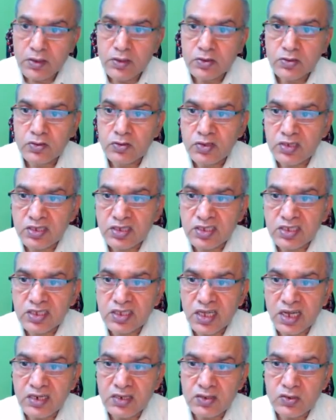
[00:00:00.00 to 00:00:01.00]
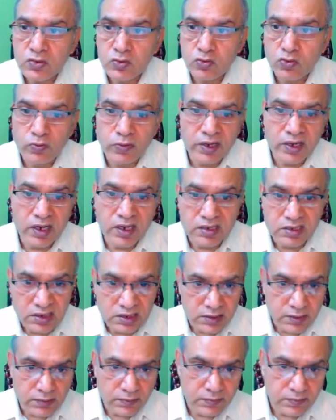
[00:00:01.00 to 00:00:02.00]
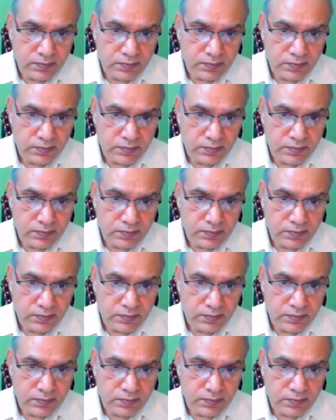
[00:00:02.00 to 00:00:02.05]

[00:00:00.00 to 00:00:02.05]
So this is sine 2 omega t term.